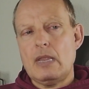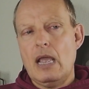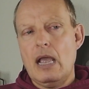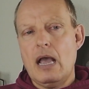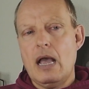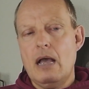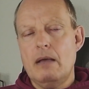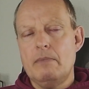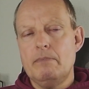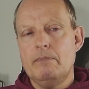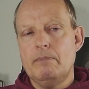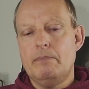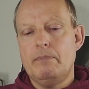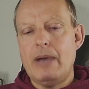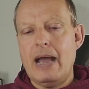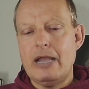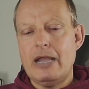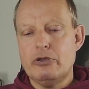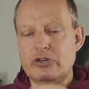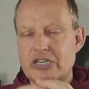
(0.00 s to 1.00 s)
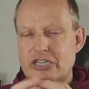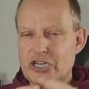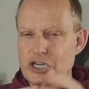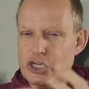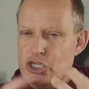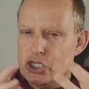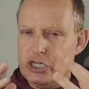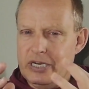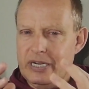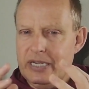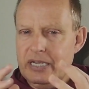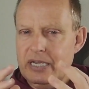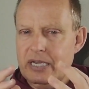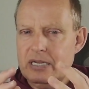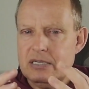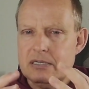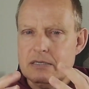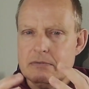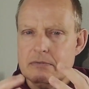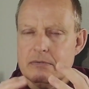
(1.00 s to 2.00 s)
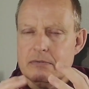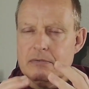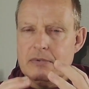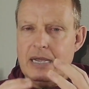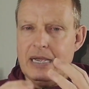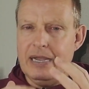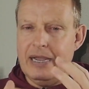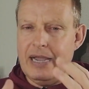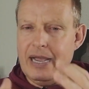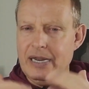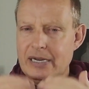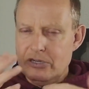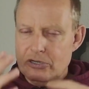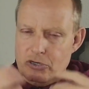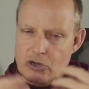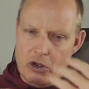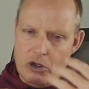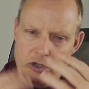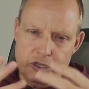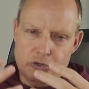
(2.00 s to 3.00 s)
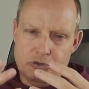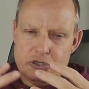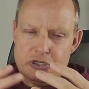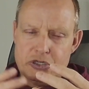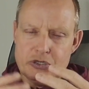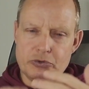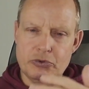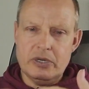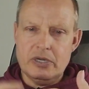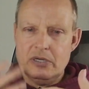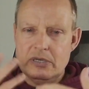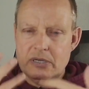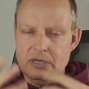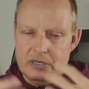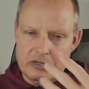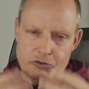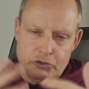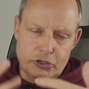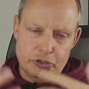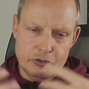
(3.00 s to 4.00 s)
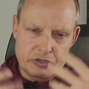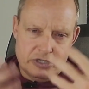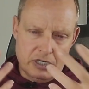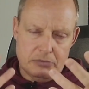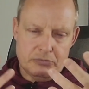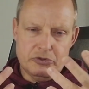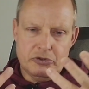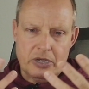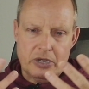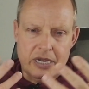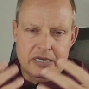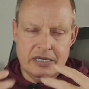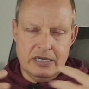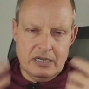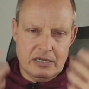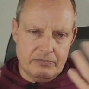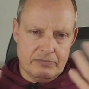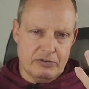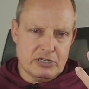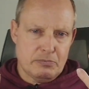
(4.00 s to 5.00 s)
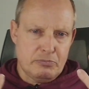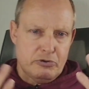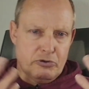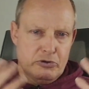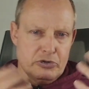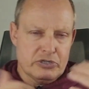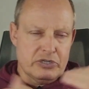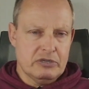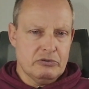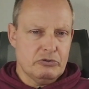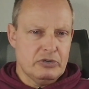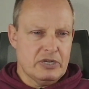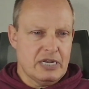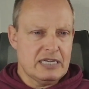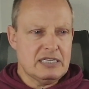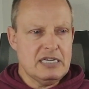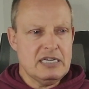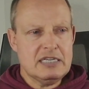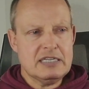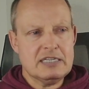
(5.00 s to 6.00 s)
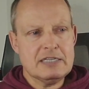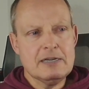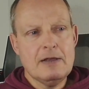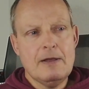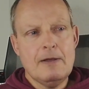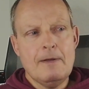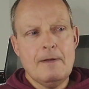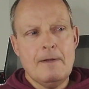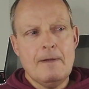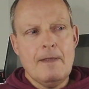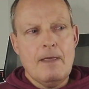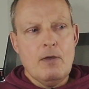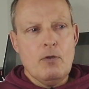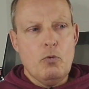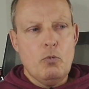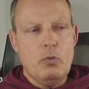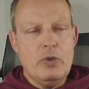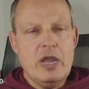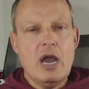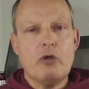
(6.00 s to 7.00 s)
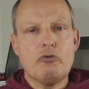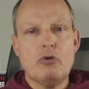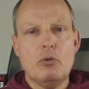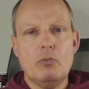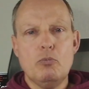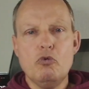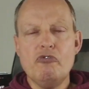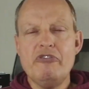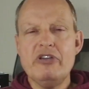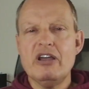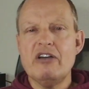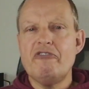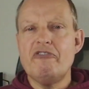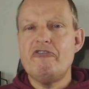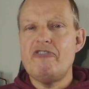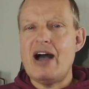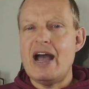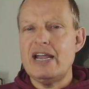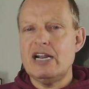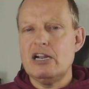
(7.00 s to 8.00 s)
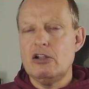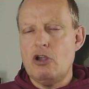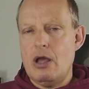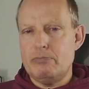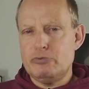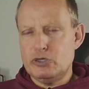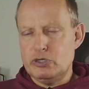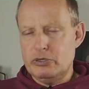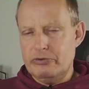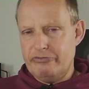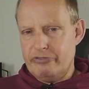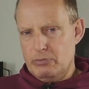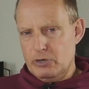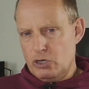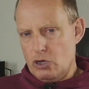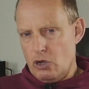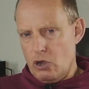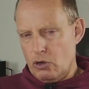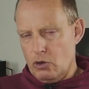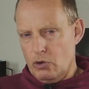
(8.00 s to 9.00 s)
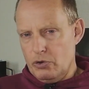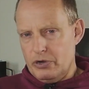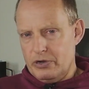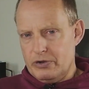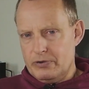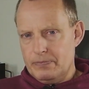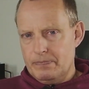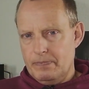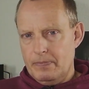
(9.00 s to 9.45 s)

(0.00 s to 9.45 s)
by conditioning it and getting the dog used to it and introducing him to ideas, was a person who does this, we are removing a vital option from a dog owner.